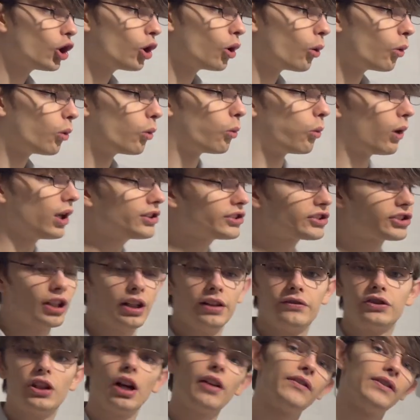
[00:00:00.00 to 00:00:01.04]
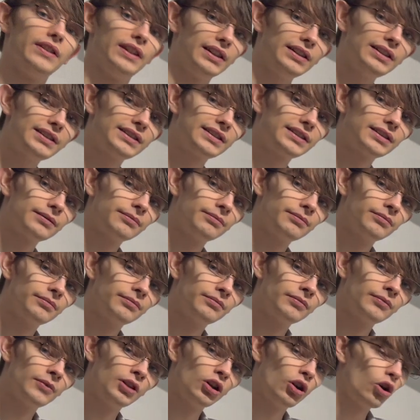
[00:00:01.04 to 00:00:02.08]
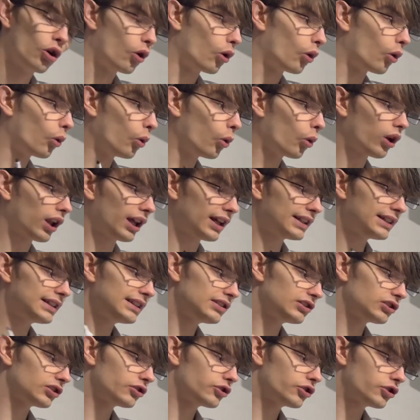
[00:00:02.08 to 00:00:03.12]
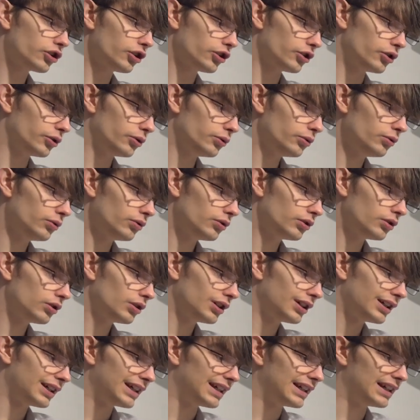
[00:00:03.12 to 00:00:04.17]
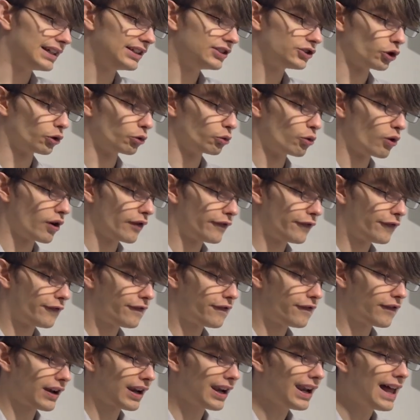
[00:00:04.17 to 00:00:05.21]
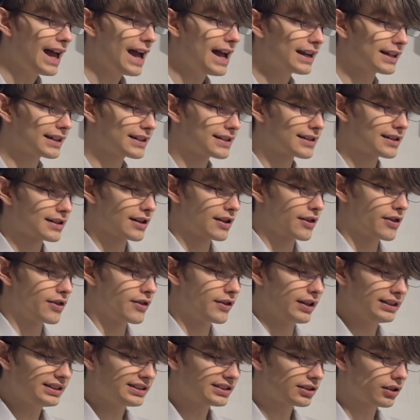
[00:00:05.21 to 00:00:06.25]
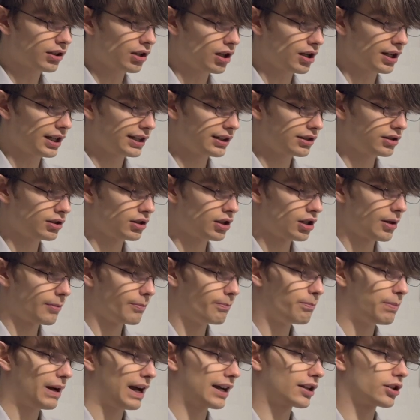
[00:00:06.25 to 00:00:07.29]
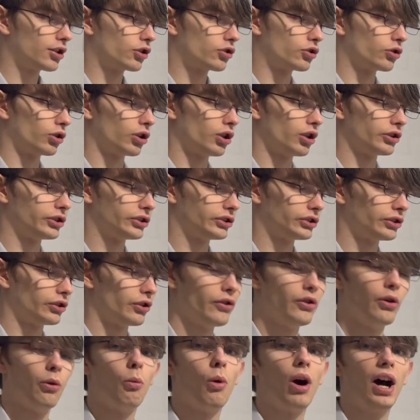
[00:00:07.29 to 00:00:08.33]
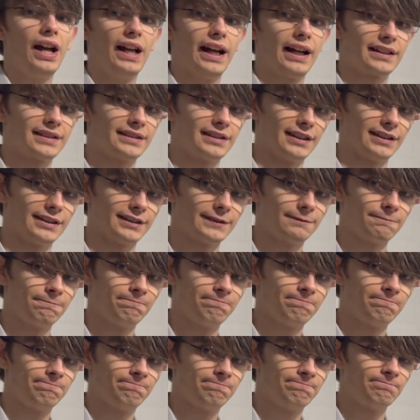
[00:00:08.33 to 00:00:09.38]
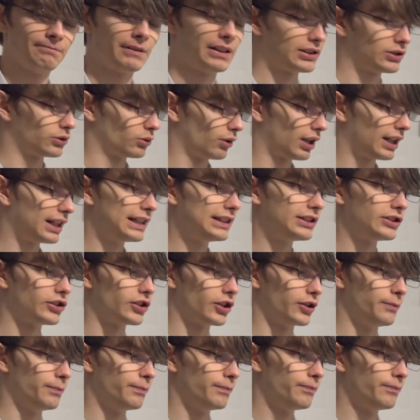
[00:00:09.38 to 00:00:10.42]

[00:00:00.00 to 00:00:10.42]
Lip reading: Once I've done this, all I need to do is reflect this line back across the y-axis. That's all I need to do.